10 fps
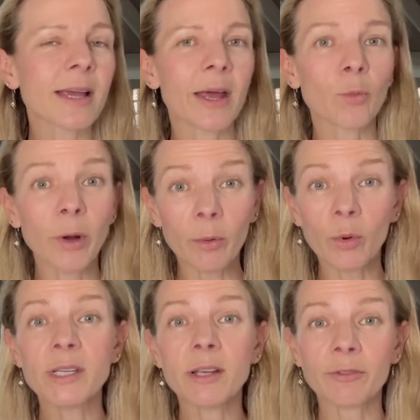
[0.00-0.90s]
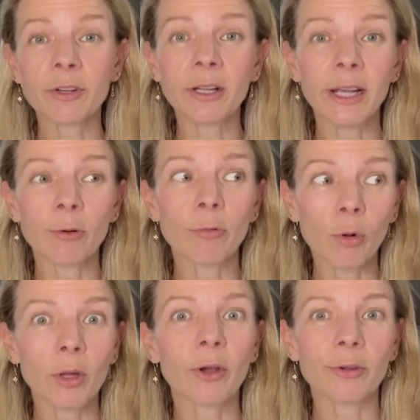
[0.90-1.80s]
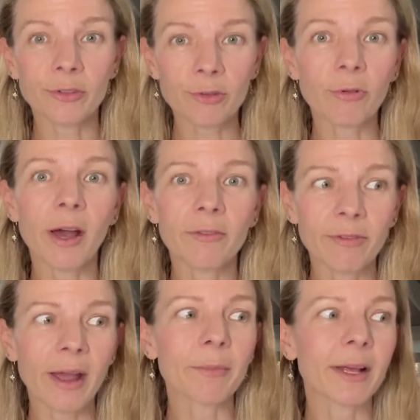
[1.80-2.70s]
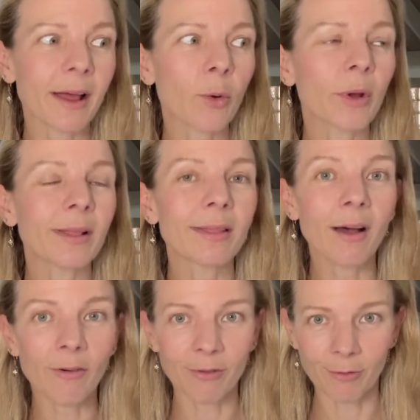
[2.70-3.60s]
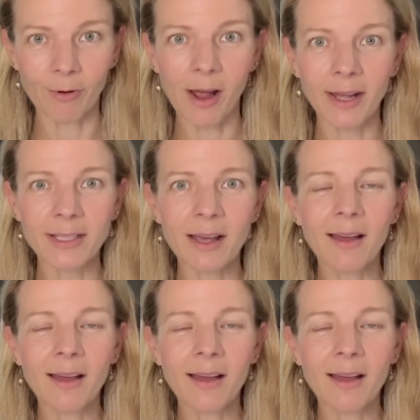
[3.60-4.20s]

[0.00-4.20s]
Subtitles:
and we're definitely a roller coaster ride family. Like, we love the rides.